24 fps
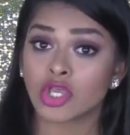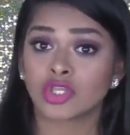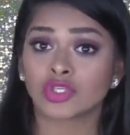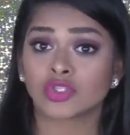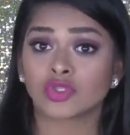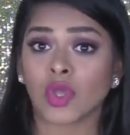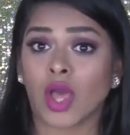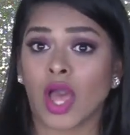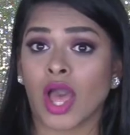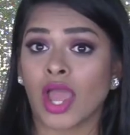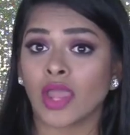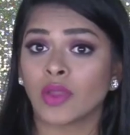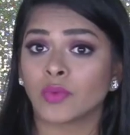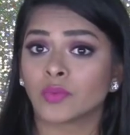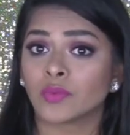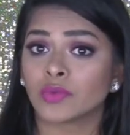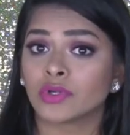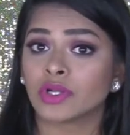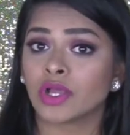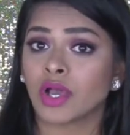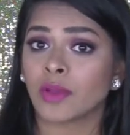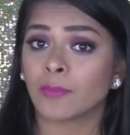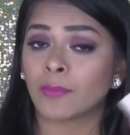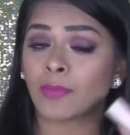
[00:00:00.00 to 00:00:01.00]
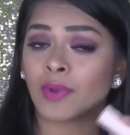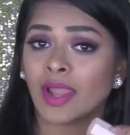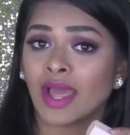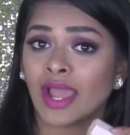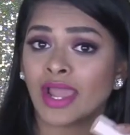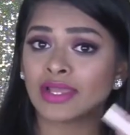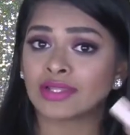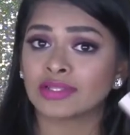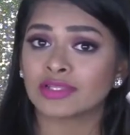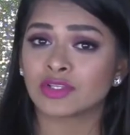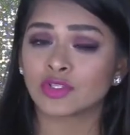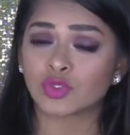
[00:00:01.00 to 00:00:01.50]
So I would
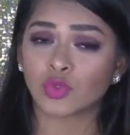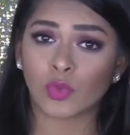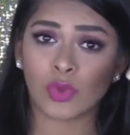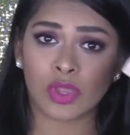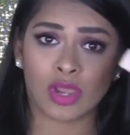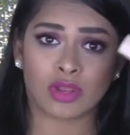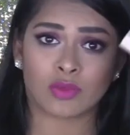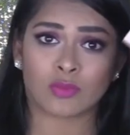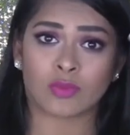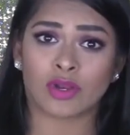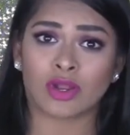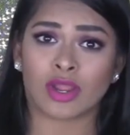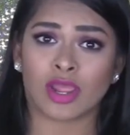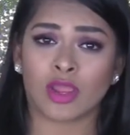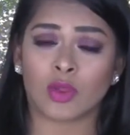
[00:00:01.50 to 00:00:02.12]
apply this wherever